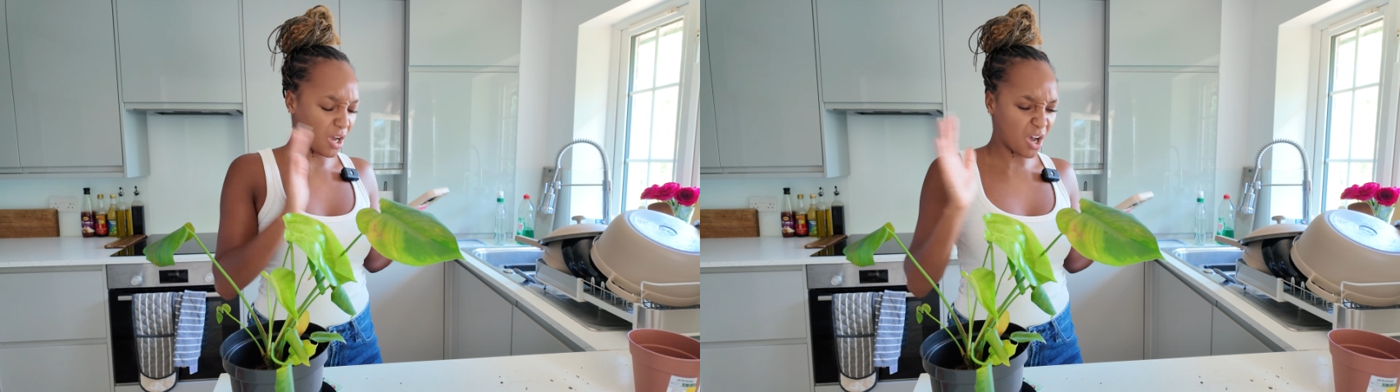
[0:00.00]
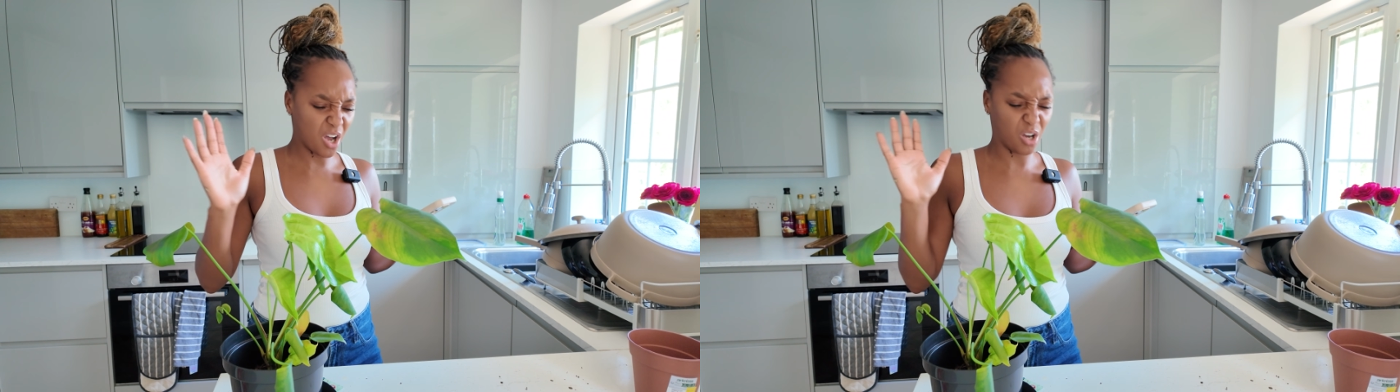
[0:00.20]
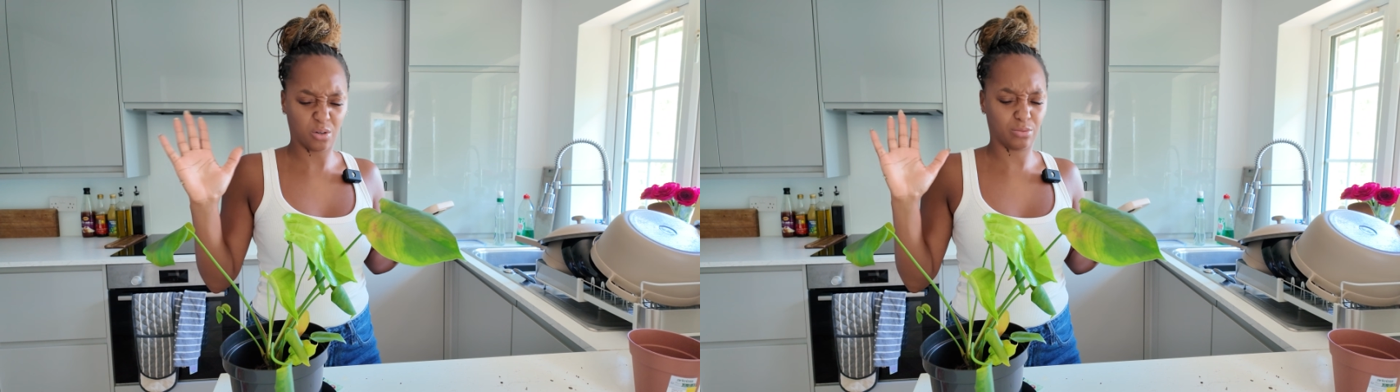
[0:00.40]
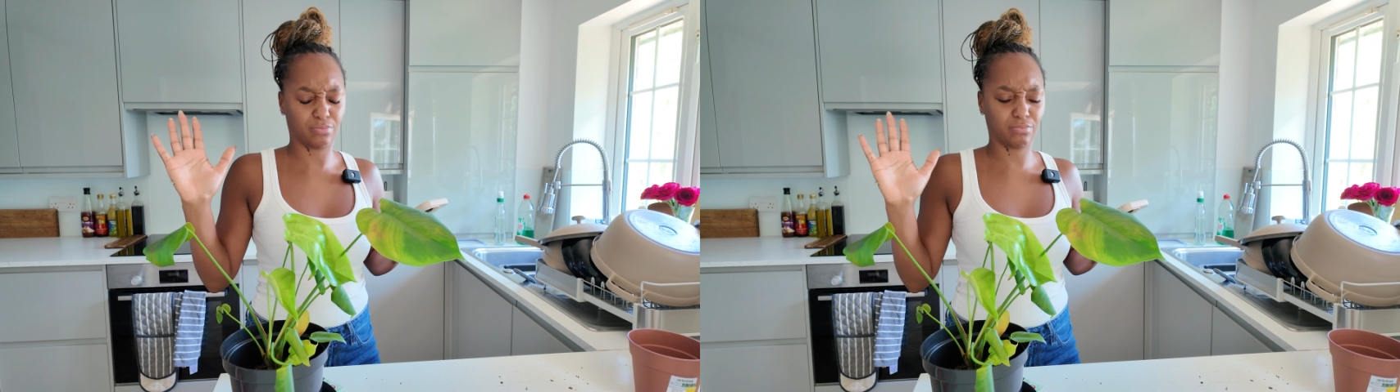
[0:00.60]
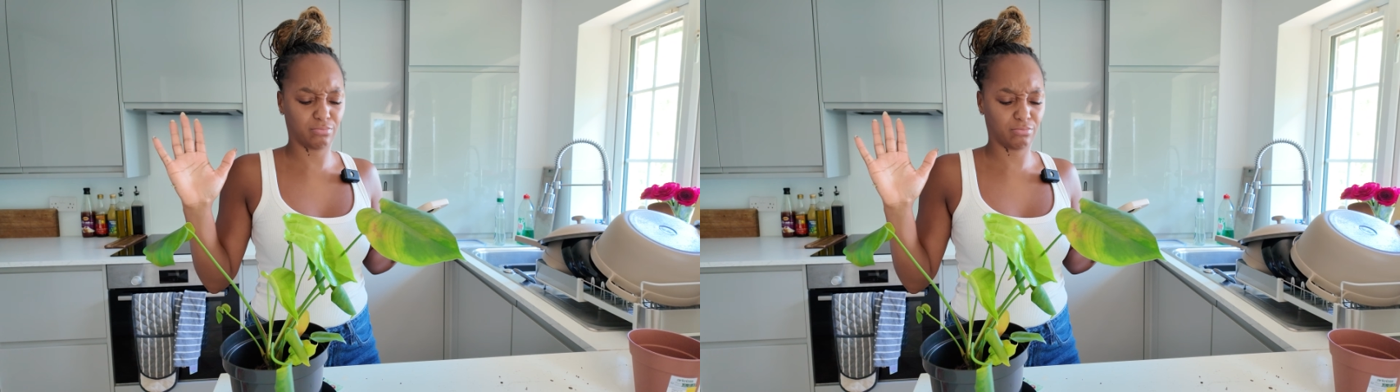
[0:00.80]
Oh,
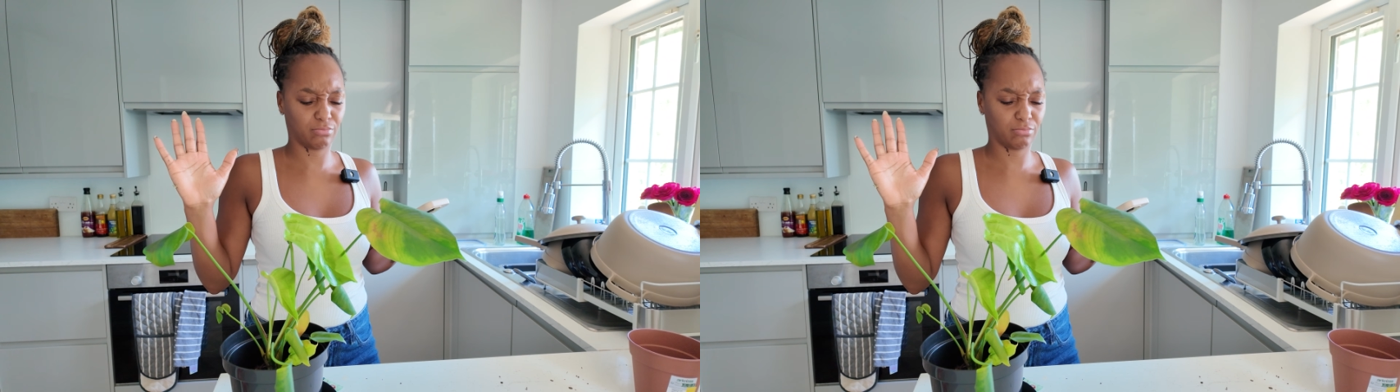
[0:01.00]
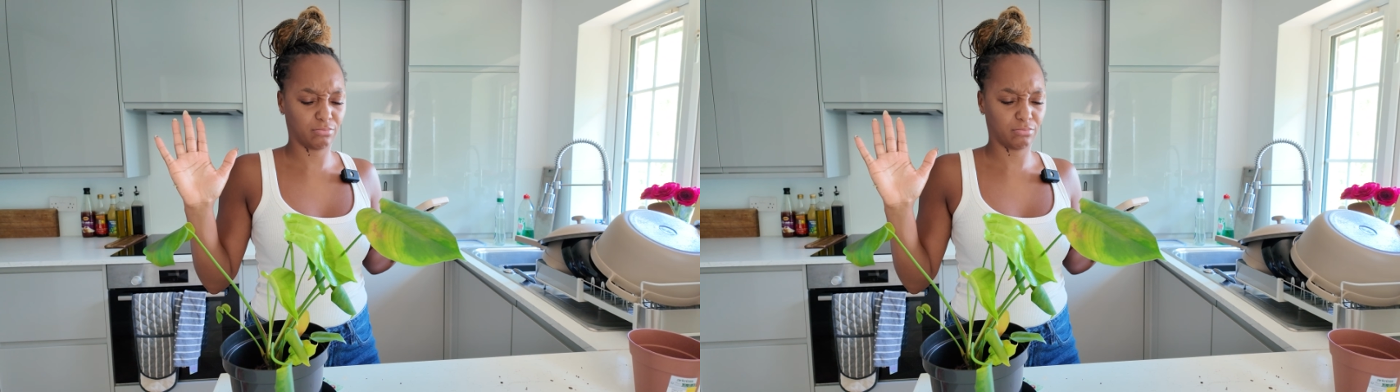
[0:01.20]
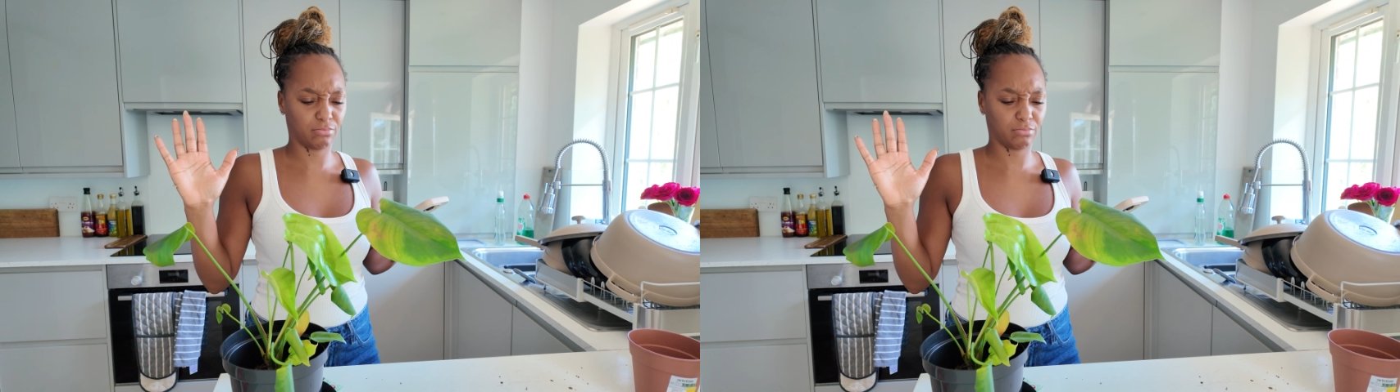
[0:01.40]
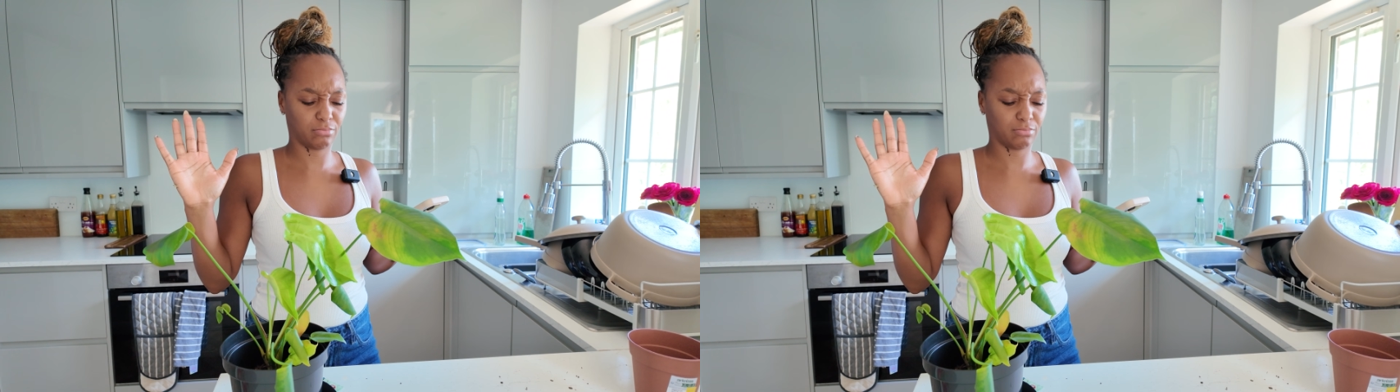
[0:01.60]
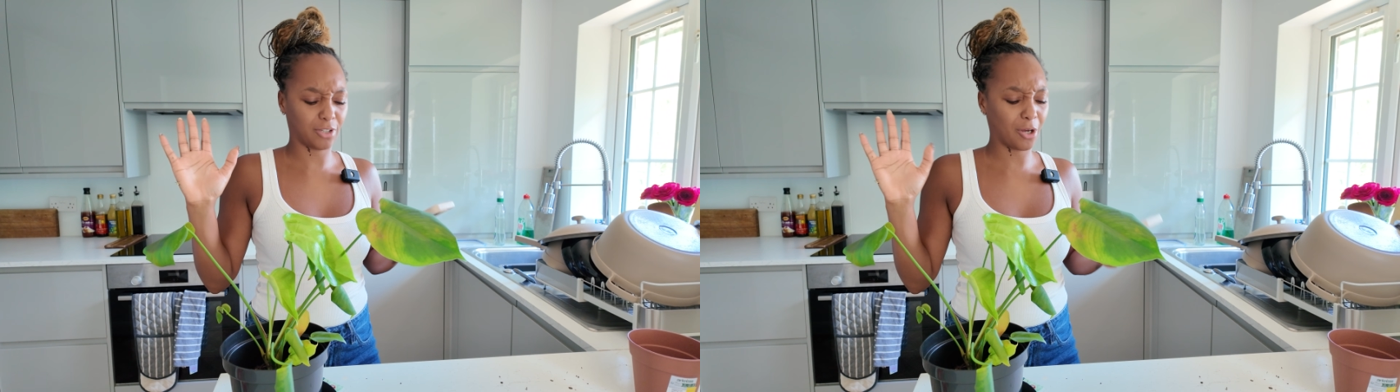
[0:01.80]

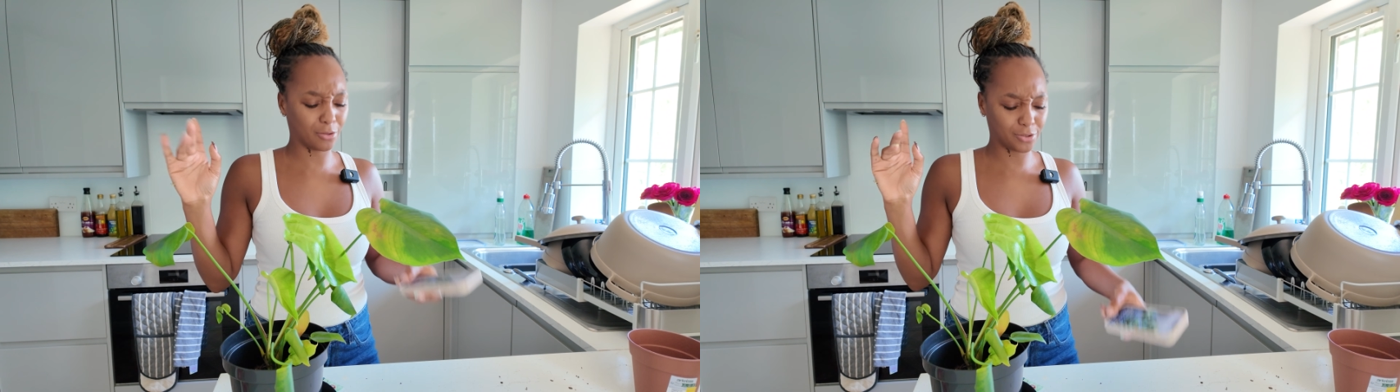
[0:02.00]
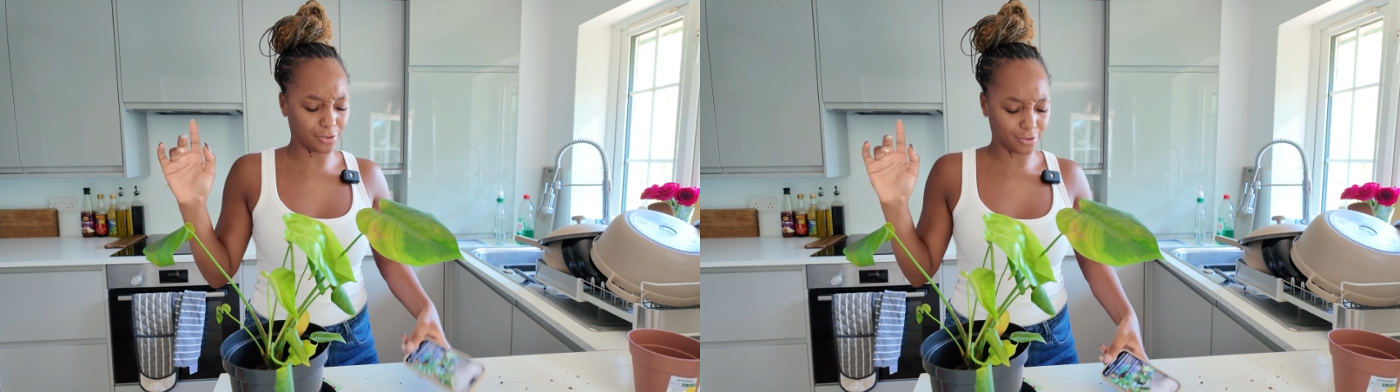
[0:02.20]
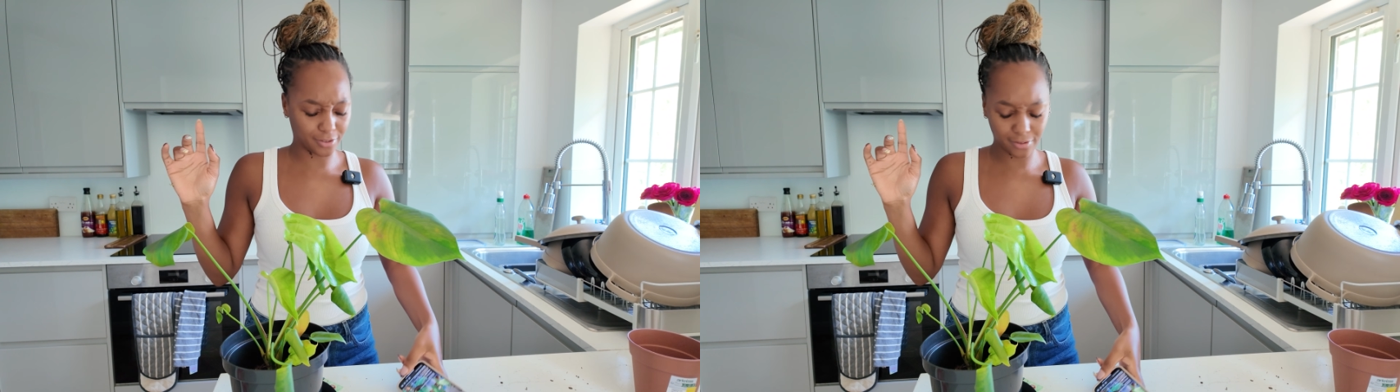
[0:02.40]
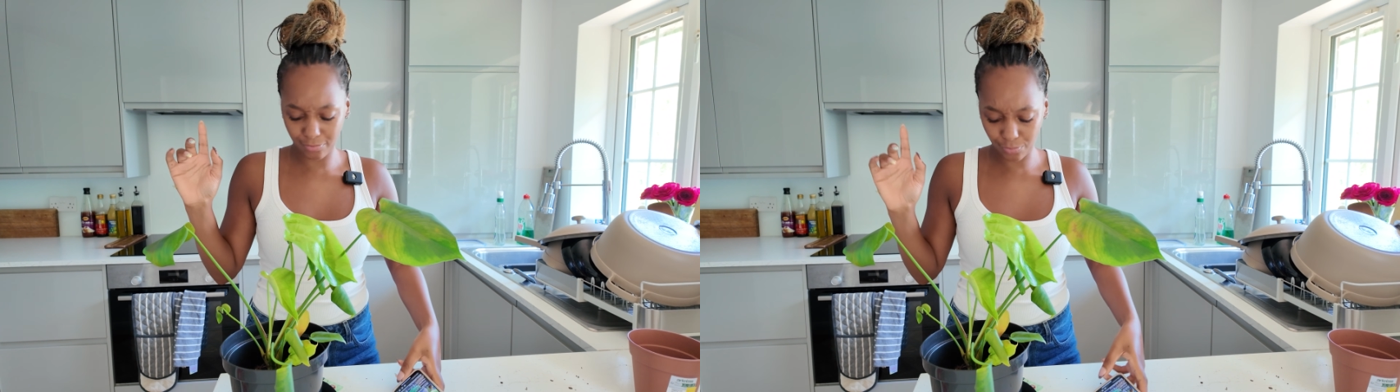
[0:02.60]
hold on.